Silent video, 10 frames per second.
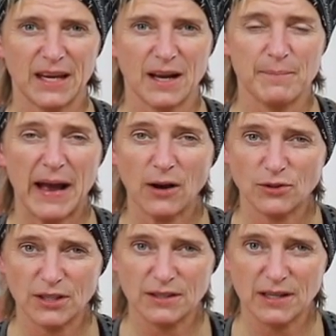You can bow
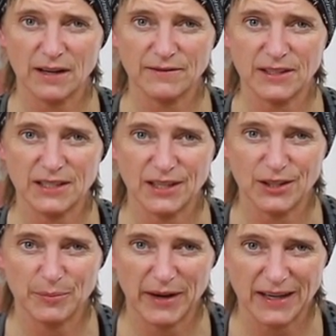to yourself to seal
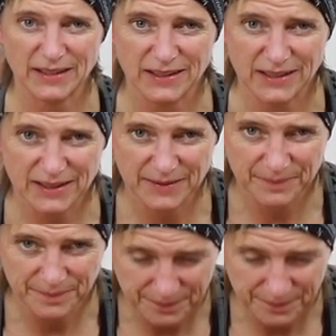your practice.